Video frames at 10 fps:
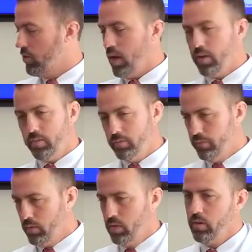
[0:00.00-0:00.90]
It's like
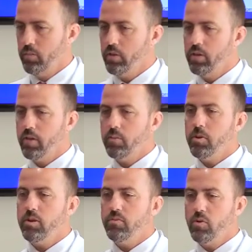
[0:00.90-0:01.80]
putting
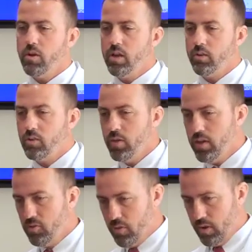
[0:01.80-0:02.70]
WD-40 on a
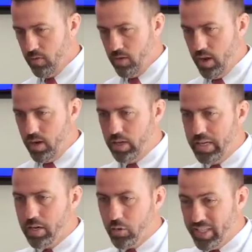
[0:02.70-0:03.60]
squeaky joint, right? It
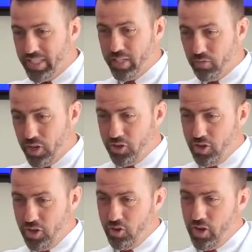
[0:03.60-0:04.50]
decreases the
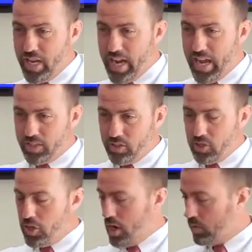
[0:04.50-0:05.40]
friction in your knee and acts as
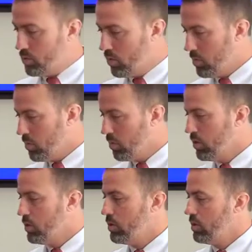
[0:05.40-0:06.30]
a shock absorber.
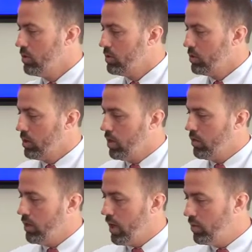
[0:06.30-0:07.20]

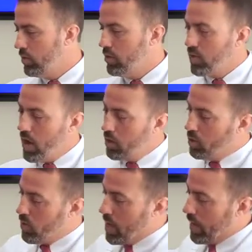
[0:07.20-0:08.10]
So that's this
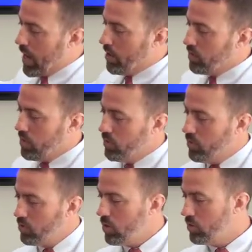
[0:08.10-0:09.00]
hyaluronic acid and
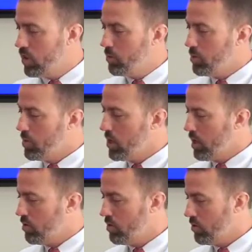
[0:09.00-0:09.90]

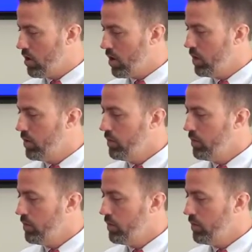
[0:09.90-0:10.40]
viscosupplementation, right?